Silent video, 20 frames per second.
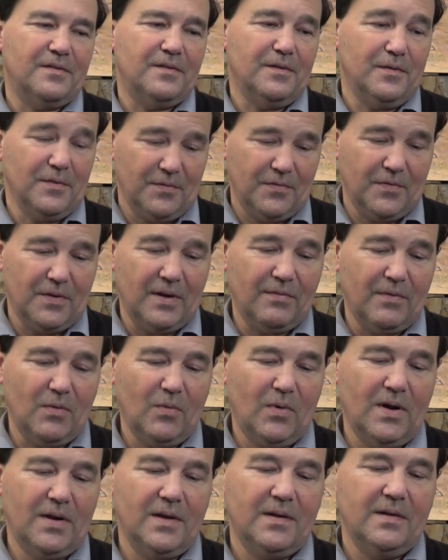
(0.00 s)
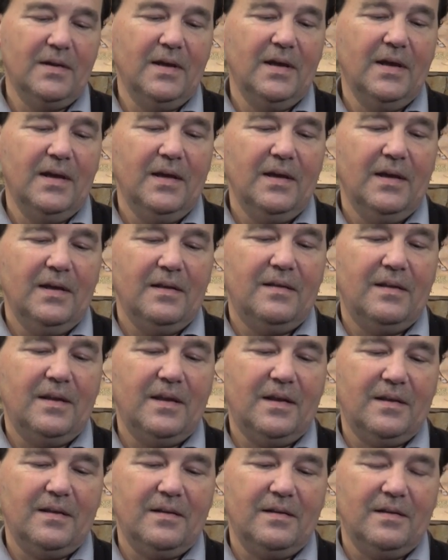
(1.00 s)
so if you ever want to
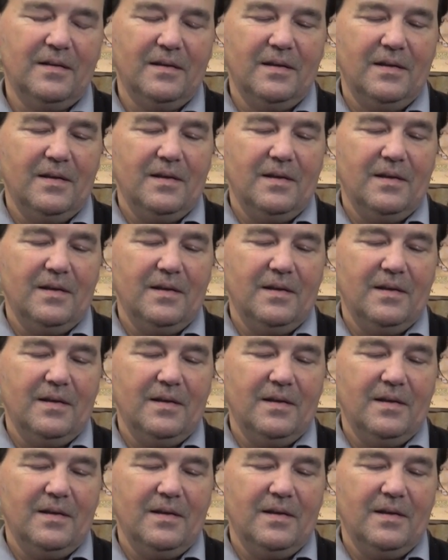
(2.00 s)
take a